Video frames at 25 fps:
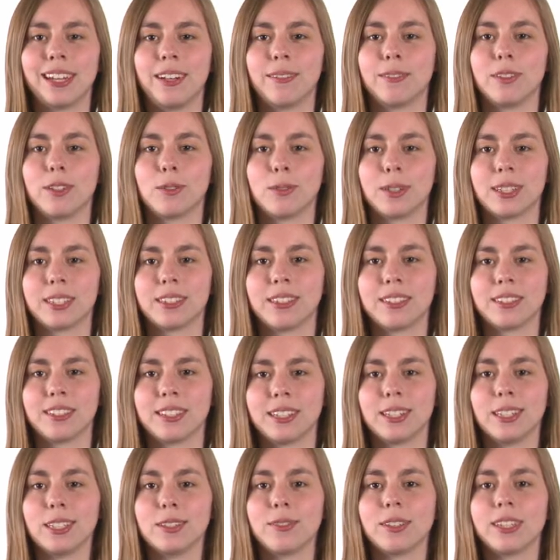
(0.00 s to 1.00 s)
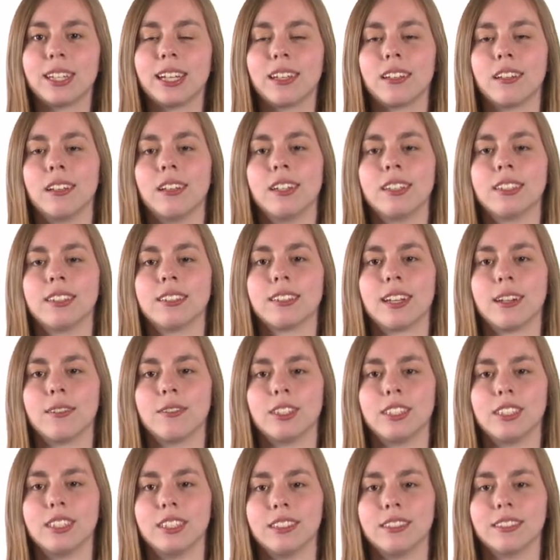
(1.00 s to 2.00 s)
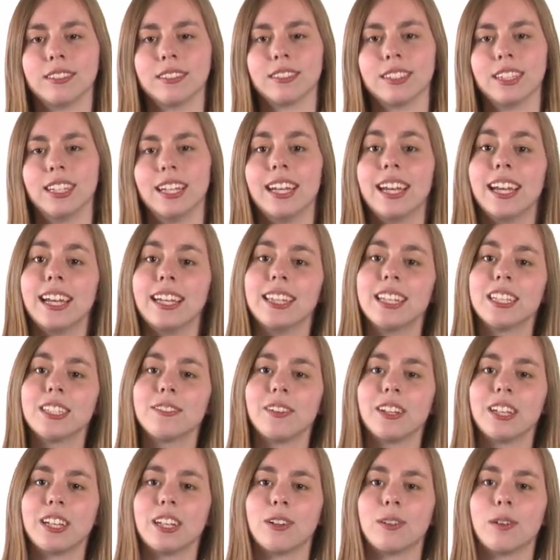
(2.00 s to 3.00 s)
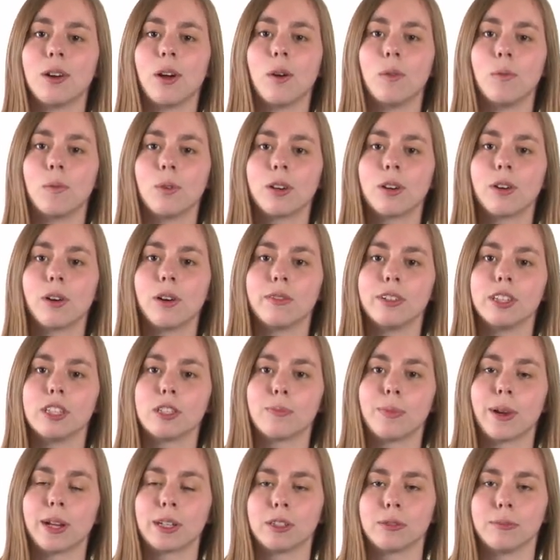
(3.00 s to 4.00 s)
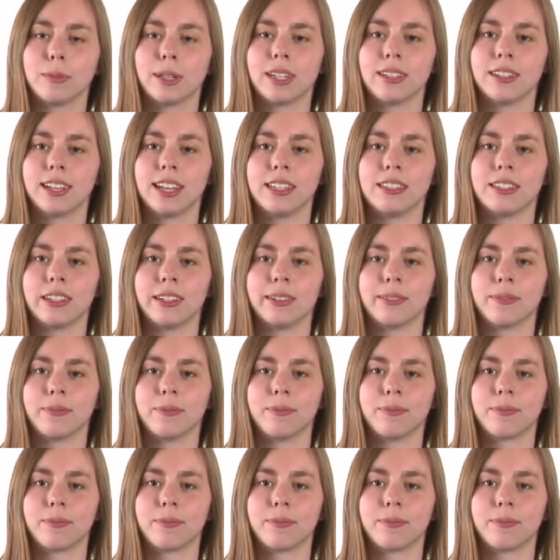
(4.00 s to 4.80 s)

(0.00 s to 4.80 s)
8 of the Quick Start series for the Analog Discovery 2. In this video, we'll go over the spectrum analyzer.